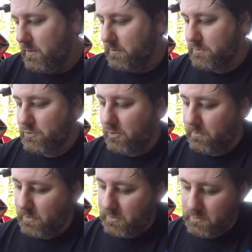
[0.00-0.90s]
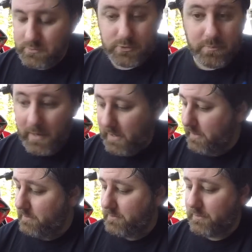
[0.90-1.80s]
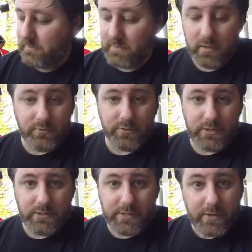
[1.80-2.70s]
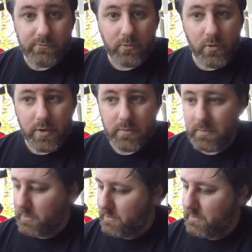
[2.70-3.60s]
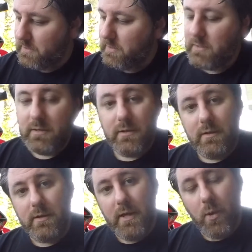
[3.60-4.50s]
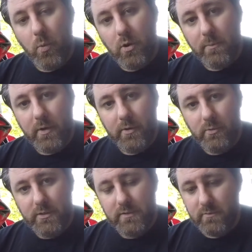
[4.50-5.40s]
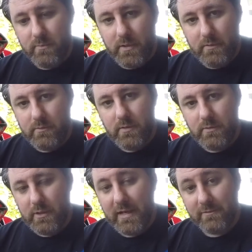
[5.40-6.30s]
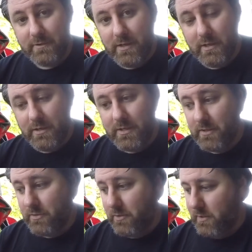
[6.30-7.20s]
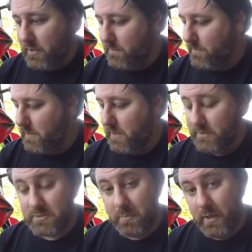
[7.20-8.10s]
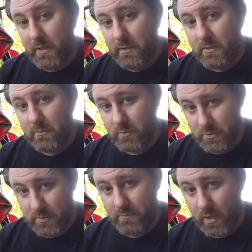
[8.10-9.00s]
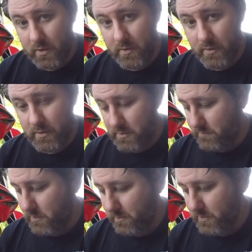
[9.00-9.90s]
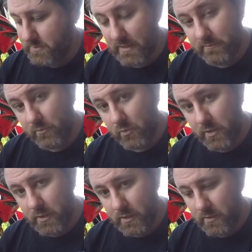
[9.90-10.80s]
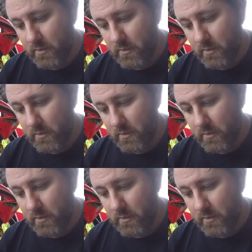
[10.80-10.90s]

Because normally you just buy, you know, like Valvoline 1040, but at Walmart or whatever, but you can't find it in 1030. And this bike will shift hard if you put 1040 in it.